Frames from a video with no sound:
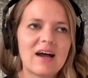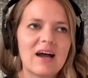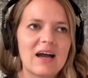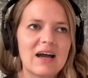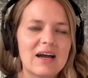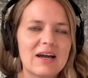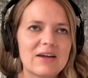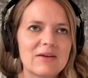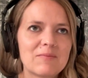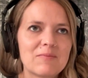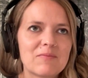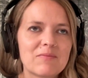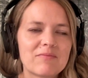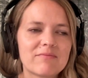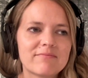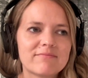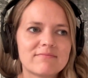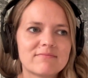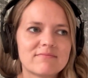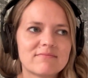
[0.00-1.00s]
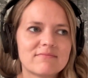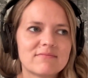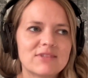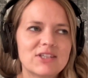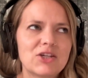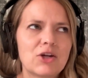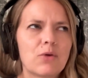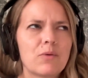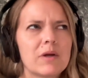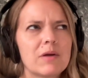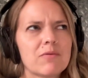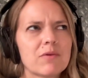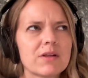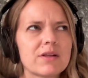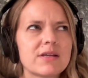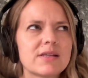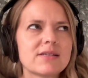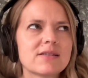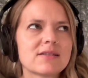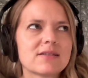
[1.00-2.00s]
I'm, you know, we
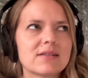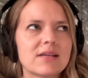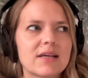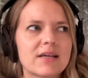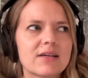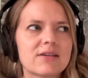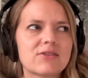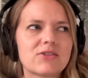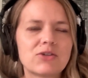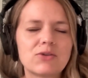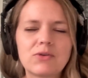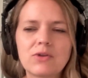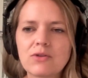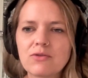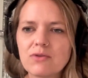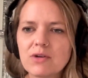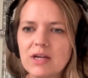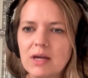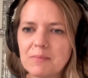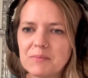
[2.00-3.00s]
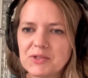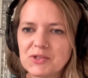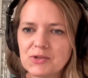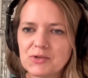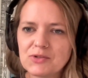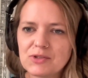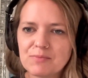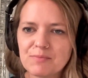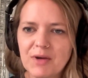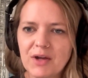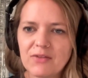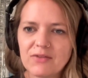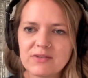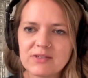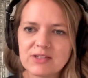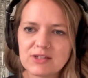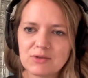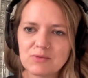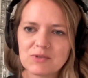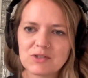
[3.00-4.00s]
release like 2 to 3 episodes a month,
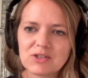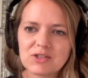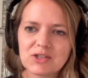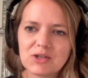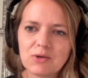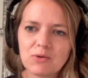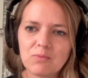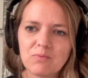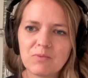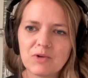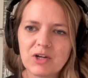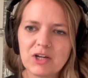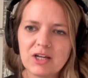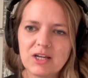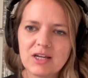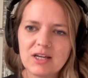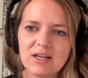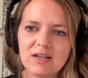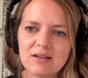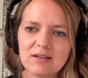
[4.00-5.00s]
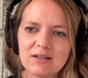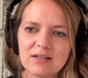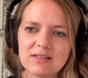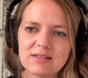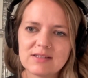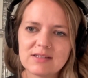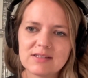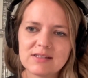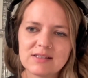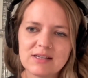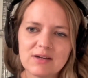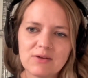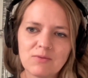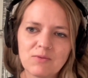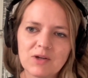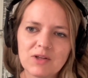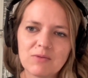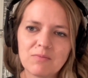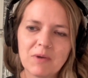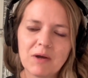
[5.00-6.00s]
so we're still pretty consistent
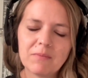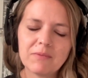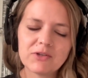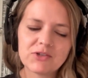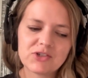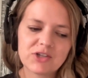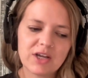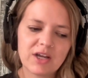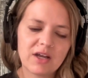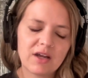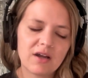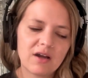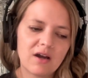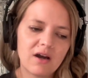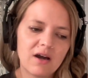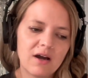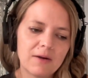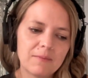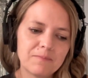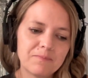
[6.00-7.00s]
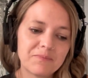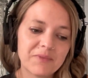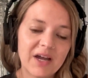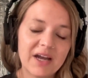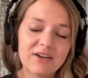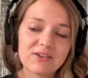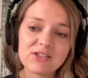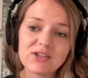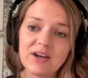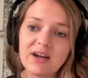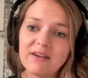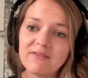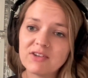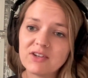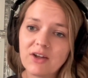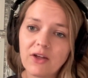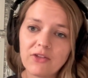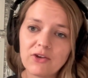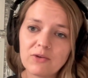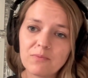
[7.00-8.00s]
with publishing. I also have
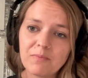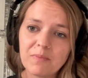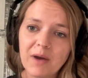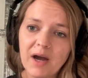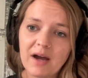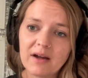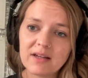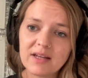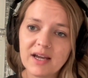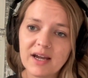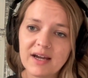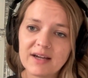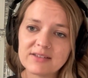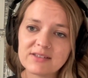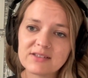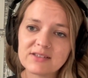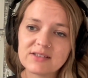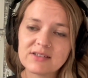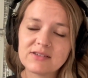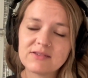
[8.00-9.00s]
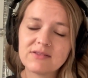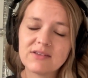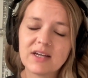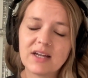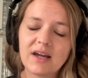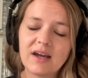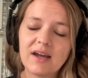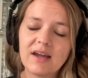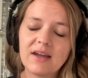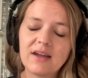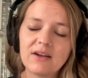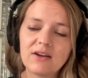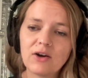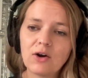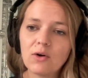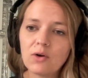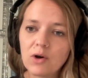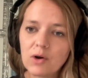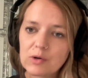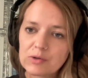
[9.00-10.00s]
another podcast that I
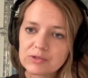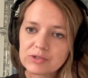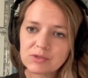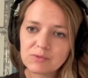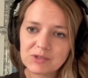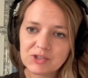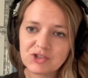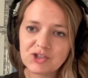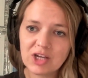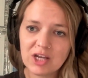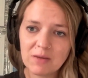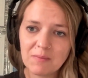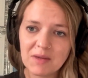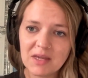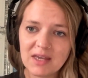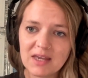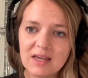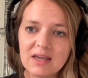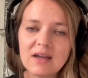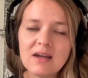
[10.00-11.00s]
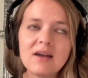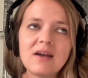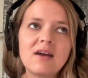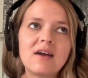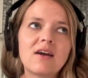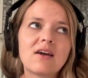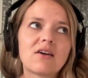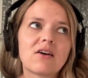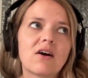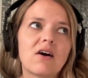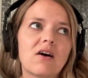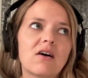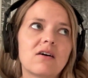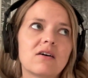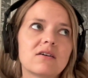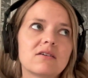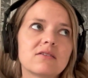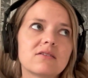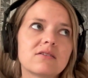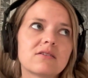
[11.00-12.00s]
co-host with Jamie
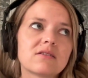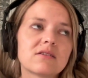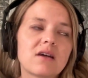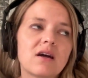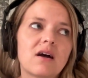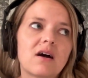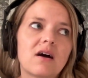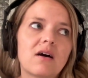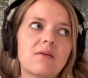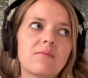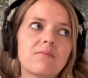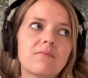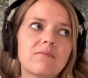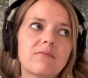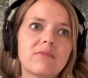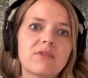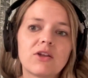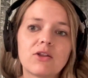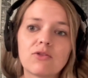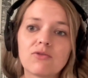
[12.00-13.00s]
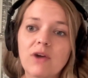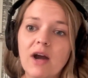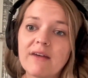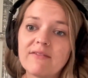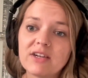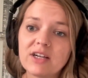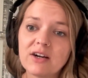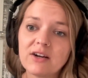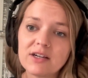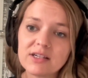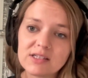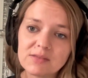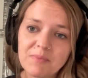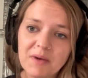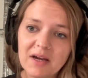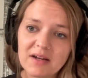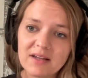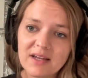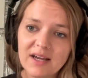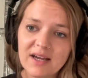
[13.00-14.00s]
called the Thriving Artist
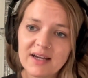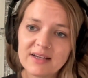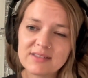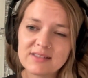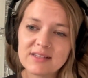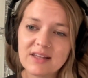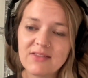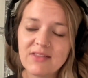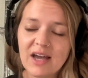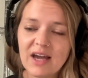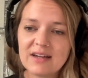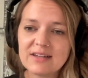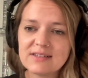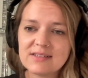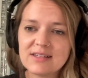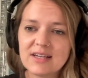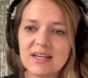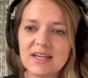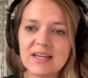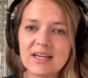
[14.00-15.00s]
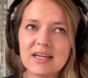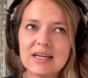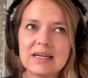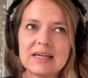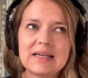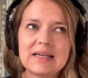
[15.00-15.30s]
Podcast, and that is like